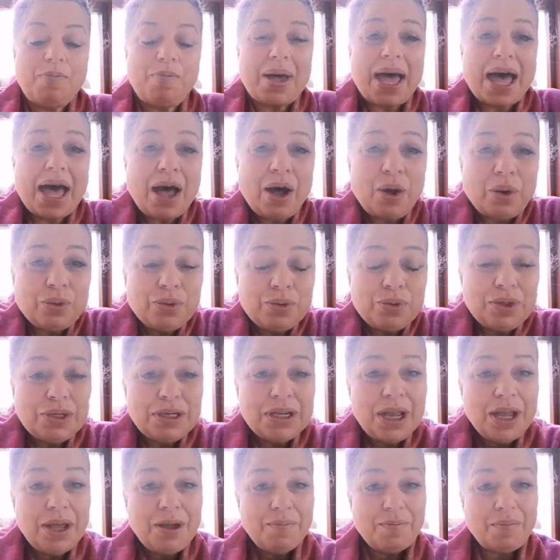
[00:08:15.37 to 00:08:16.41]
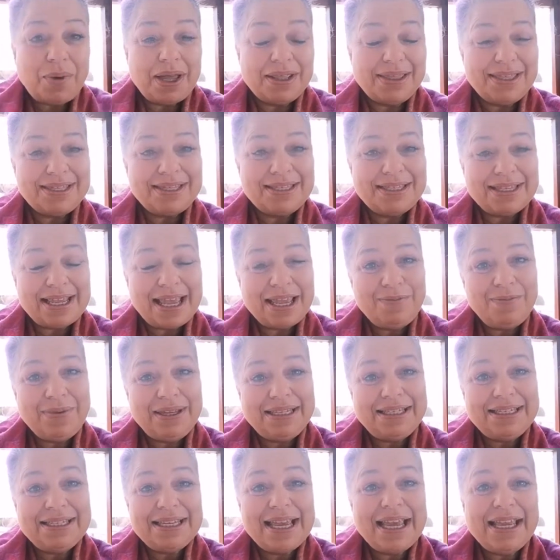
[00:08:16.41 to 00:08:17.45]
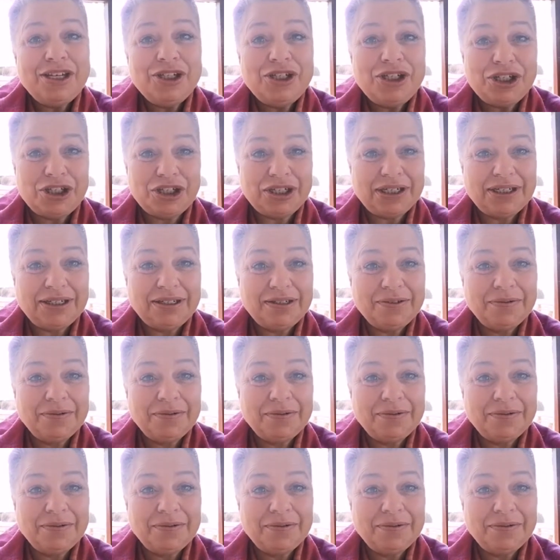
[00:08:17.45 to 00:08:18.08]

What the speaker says: bound by the same intention.